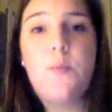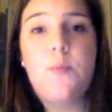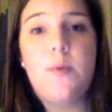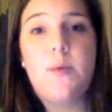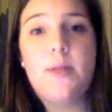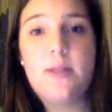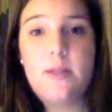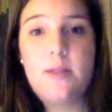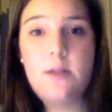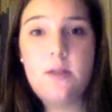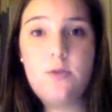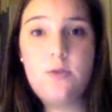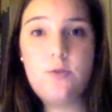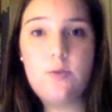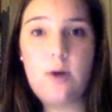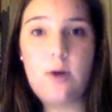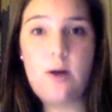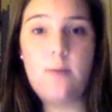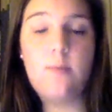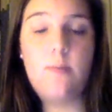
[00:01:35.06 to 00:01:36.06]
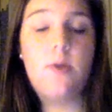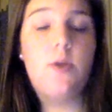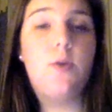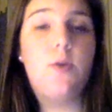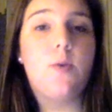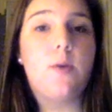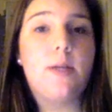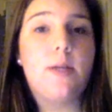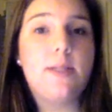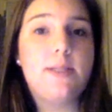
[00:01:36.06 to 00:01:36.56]
With the drum,
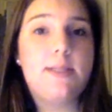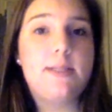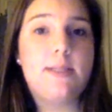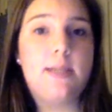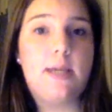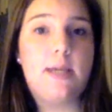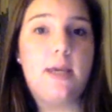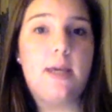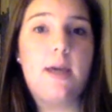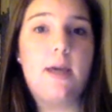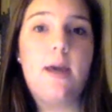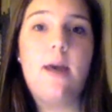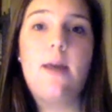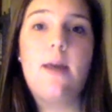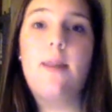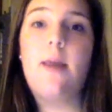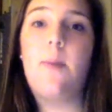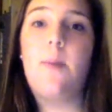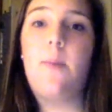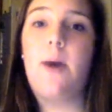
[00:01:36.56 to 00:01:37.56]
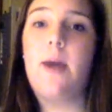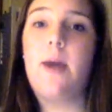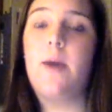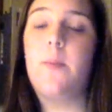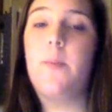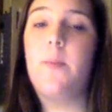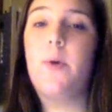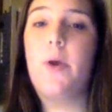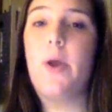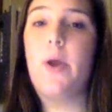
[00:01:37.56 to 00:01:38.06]
you can see that by
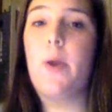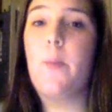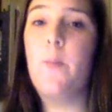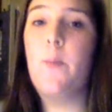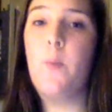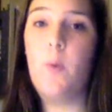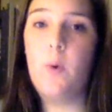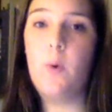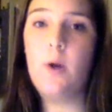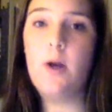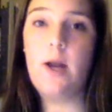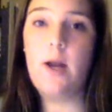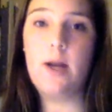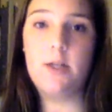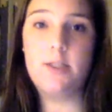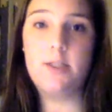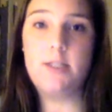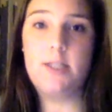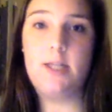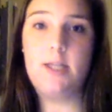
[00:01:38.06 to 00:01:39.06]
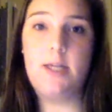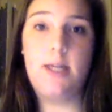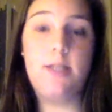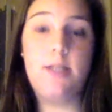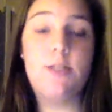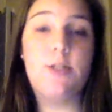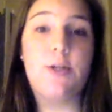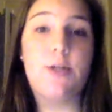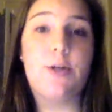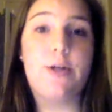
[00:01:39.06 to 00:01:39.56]
putting more energy
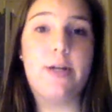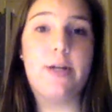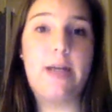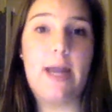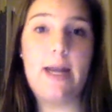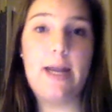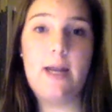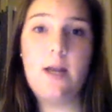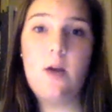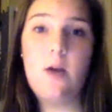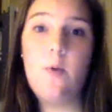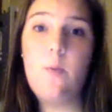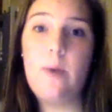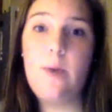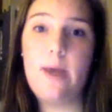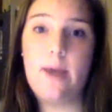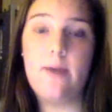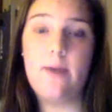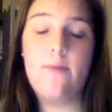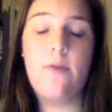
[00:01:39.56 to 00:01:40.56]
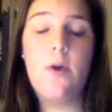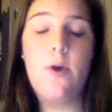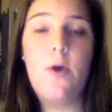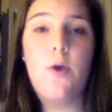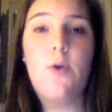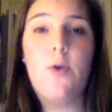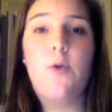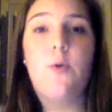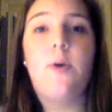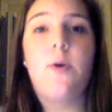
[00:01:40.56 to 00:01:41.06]
into creating a wave,
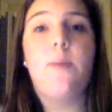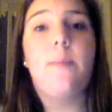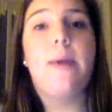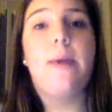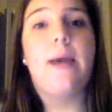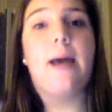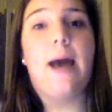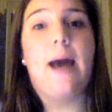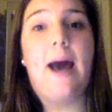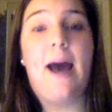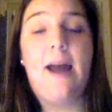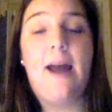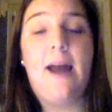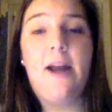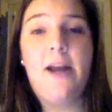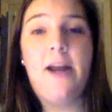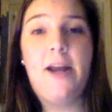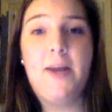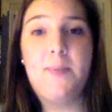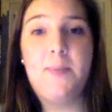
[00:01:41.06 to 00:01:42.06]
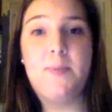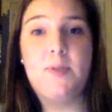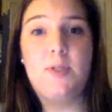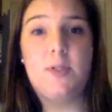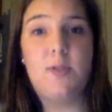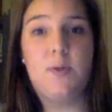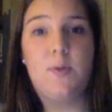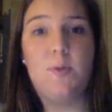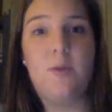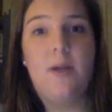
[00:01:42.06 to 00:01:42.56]
you can make a higher
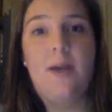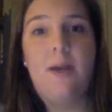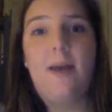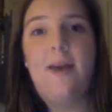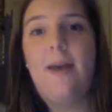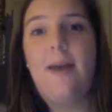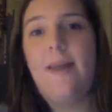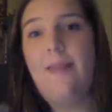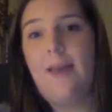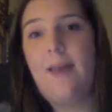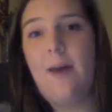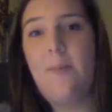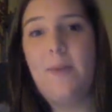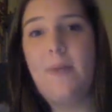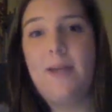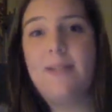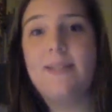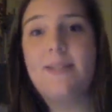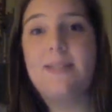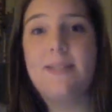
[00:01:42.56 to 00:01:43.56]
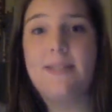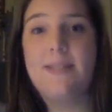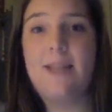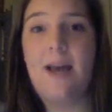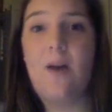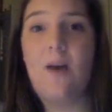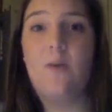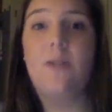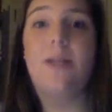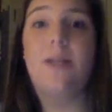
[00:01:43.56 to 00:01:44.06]
amplitude, and that makes the
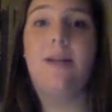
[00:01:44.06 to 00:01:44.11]
sound